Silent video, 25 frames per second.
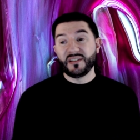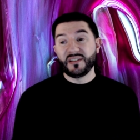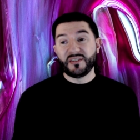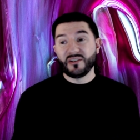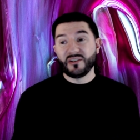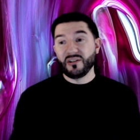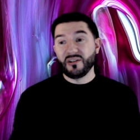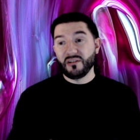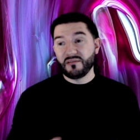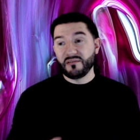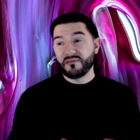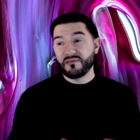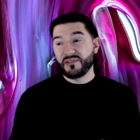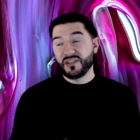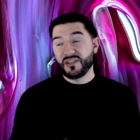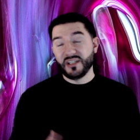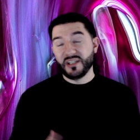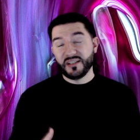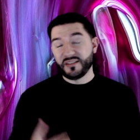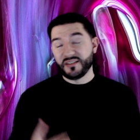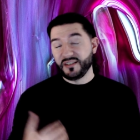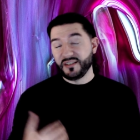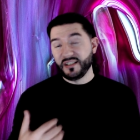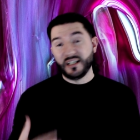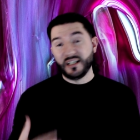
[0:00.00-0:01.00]
song
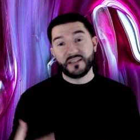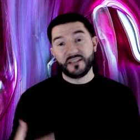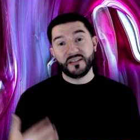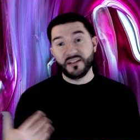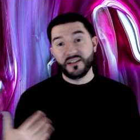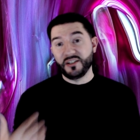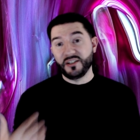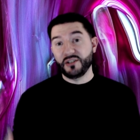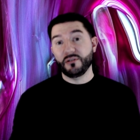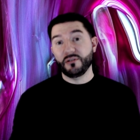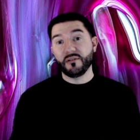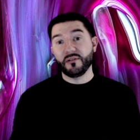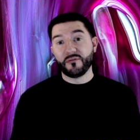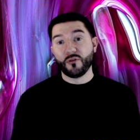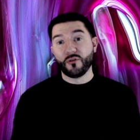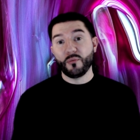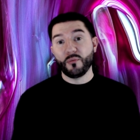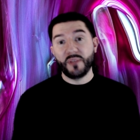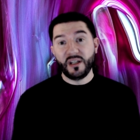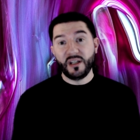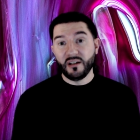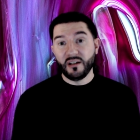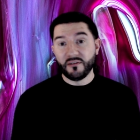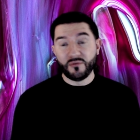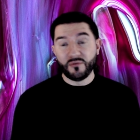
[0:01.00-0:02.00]
just doesn't do it for
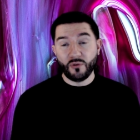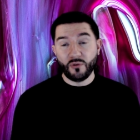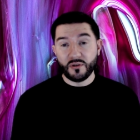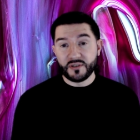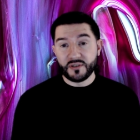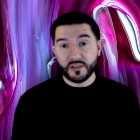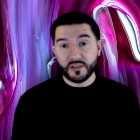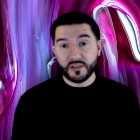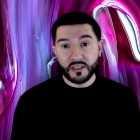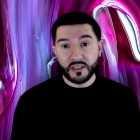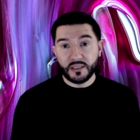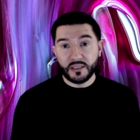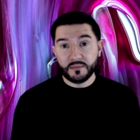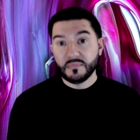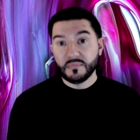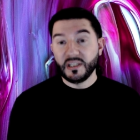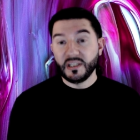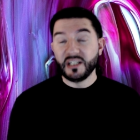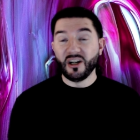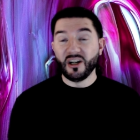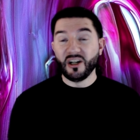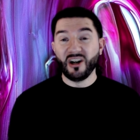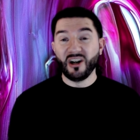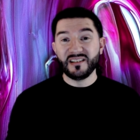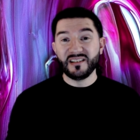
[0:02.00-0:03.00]
me, unfortunately,
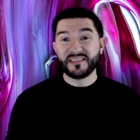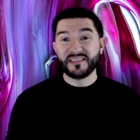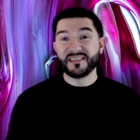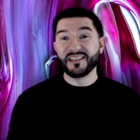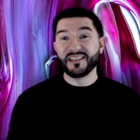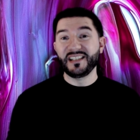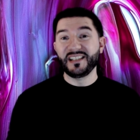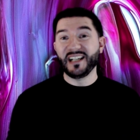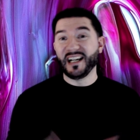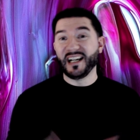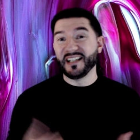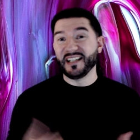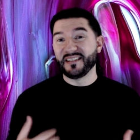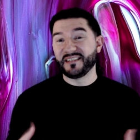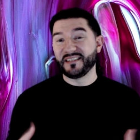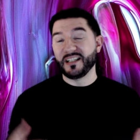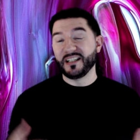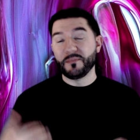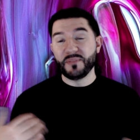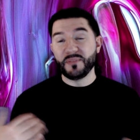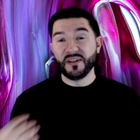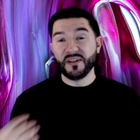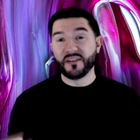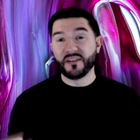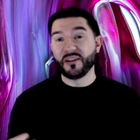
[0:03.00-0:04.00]
and honestly, I
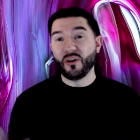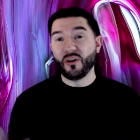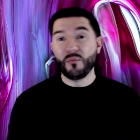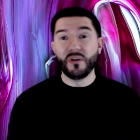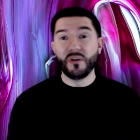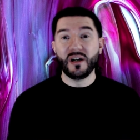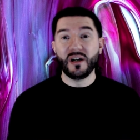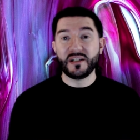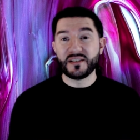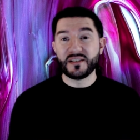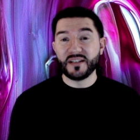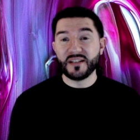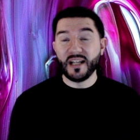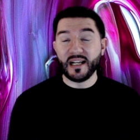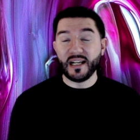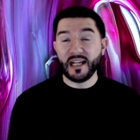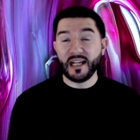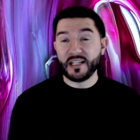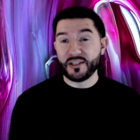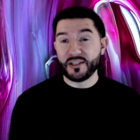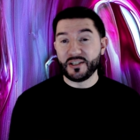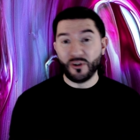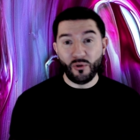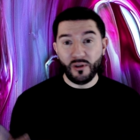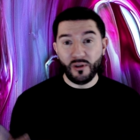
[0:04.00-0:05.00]
skip it so much that
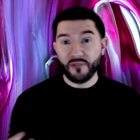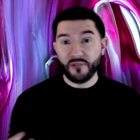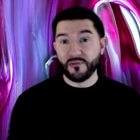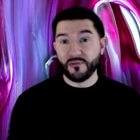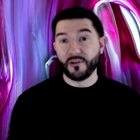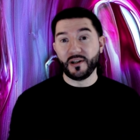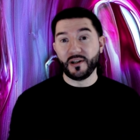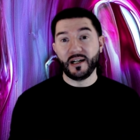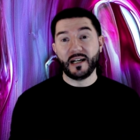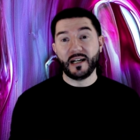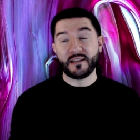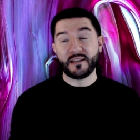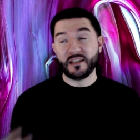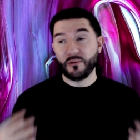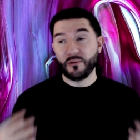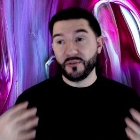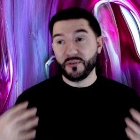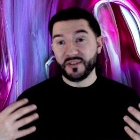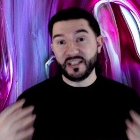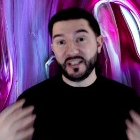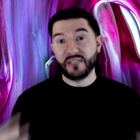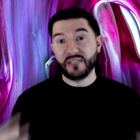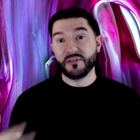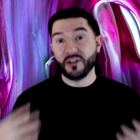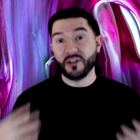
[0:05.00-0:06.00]
I totally forgot that it
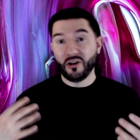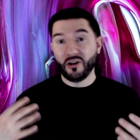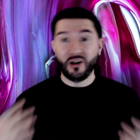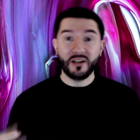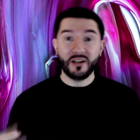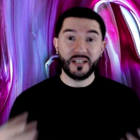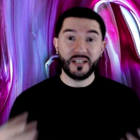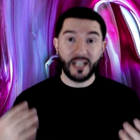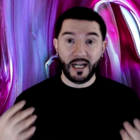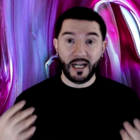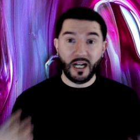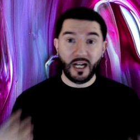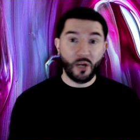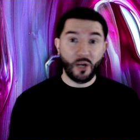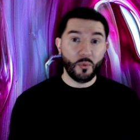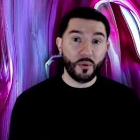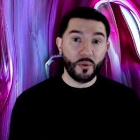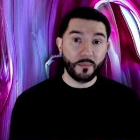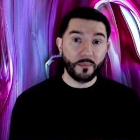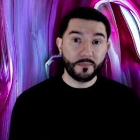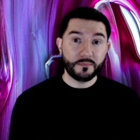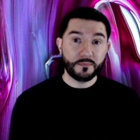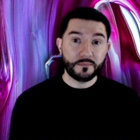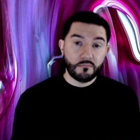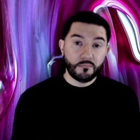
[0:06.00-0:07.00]
was even on the
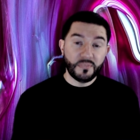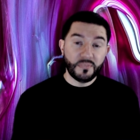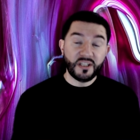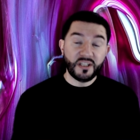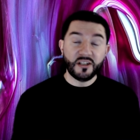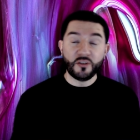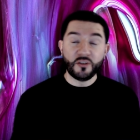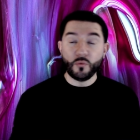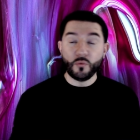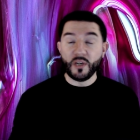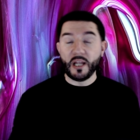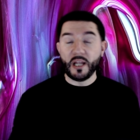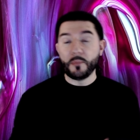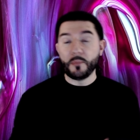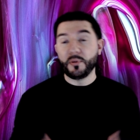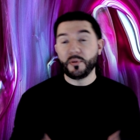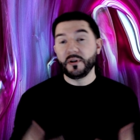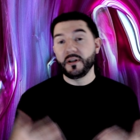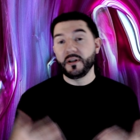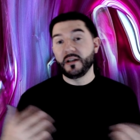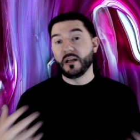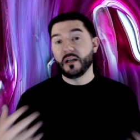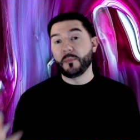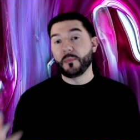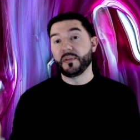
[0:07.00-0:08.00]
album. Because when I put
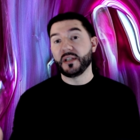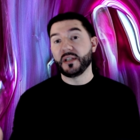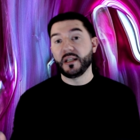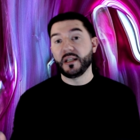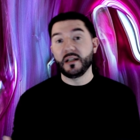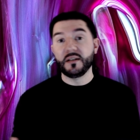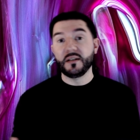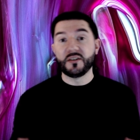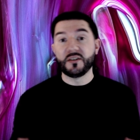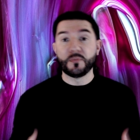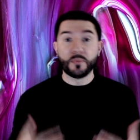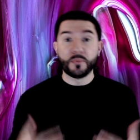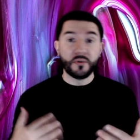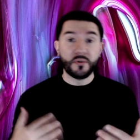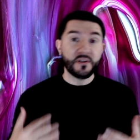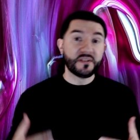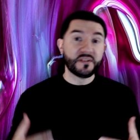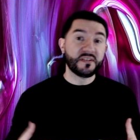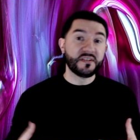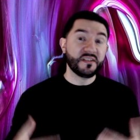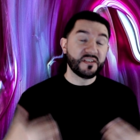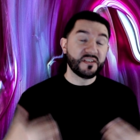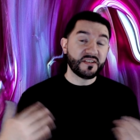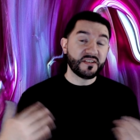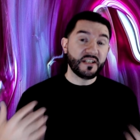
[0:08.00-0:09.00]
it up against
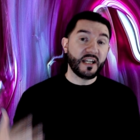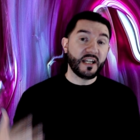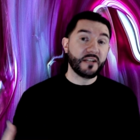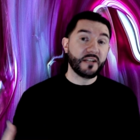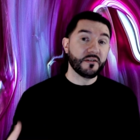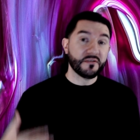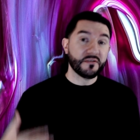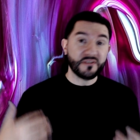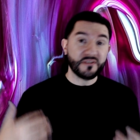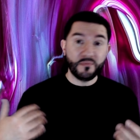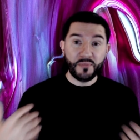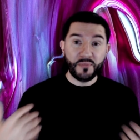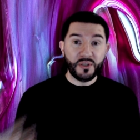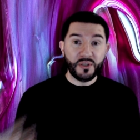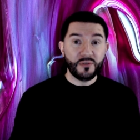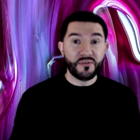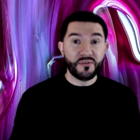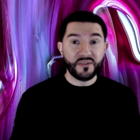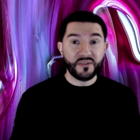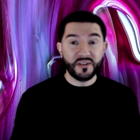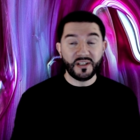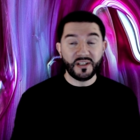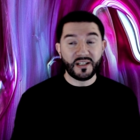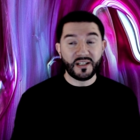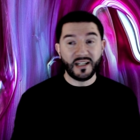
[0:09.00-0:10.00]
Prince's standards of
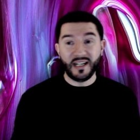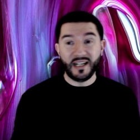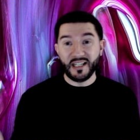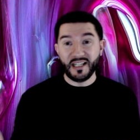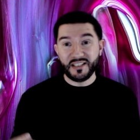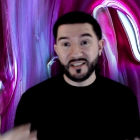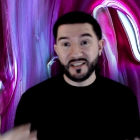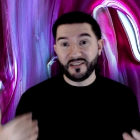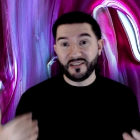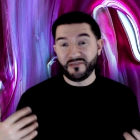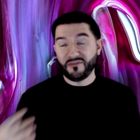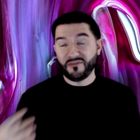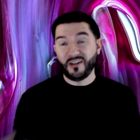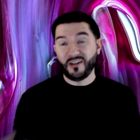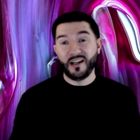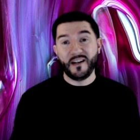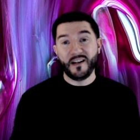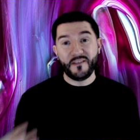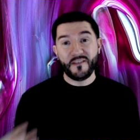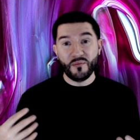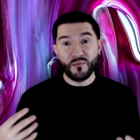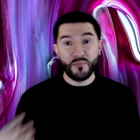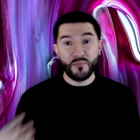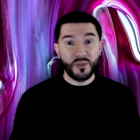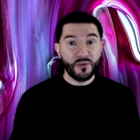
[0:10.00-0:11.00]
music, I just
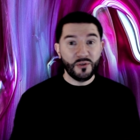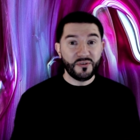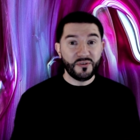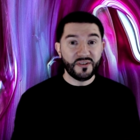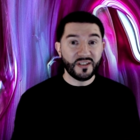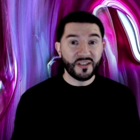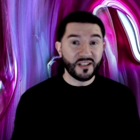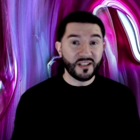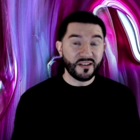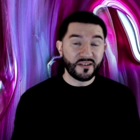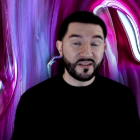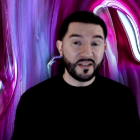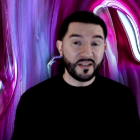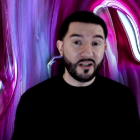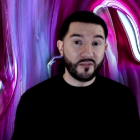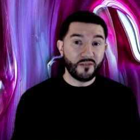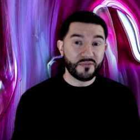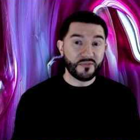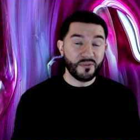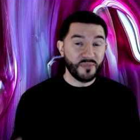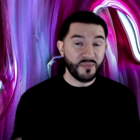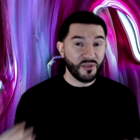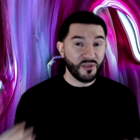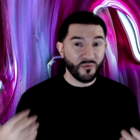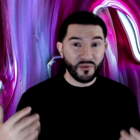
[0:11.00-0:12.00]
find the music
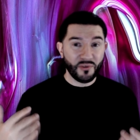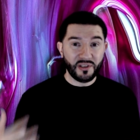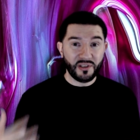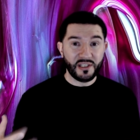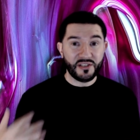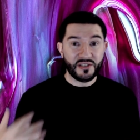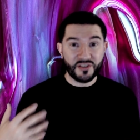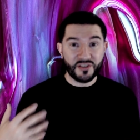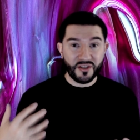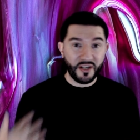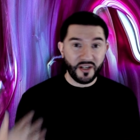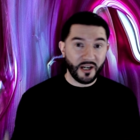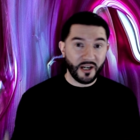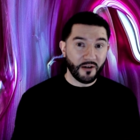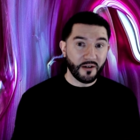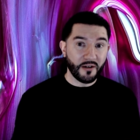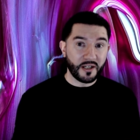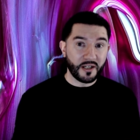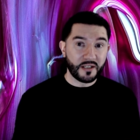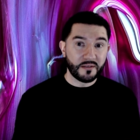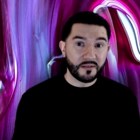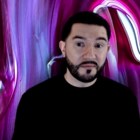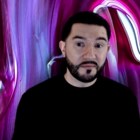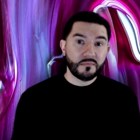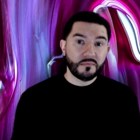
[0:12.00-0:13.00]
itself to be really
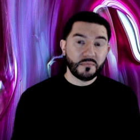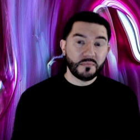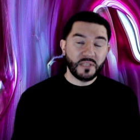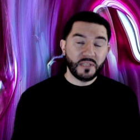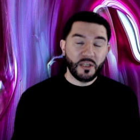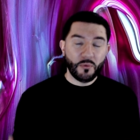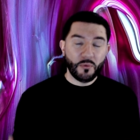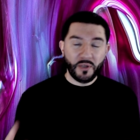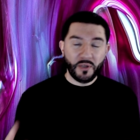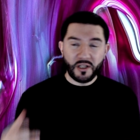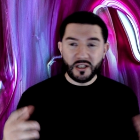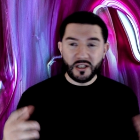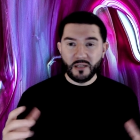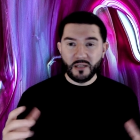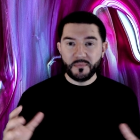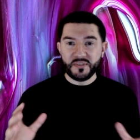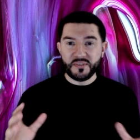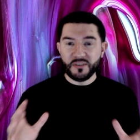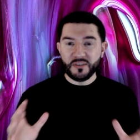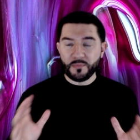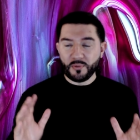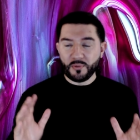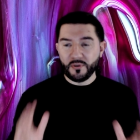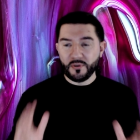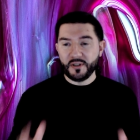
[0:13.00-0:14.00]
generic. And when it comes
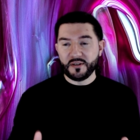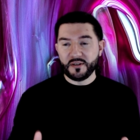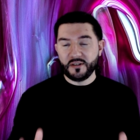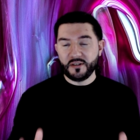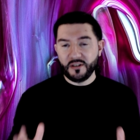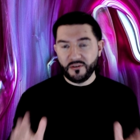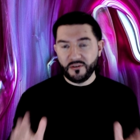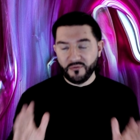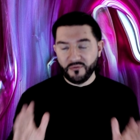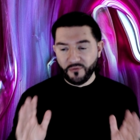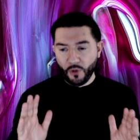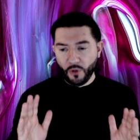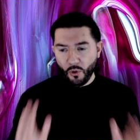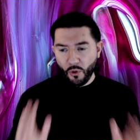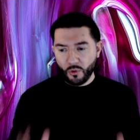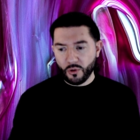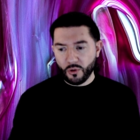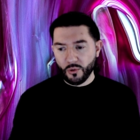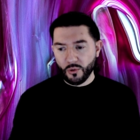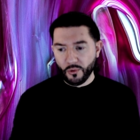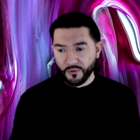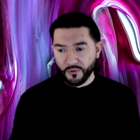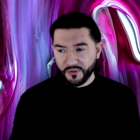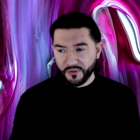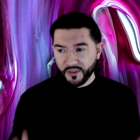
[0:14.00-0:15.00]
to Prince's
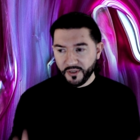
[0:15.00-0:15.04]
vocals,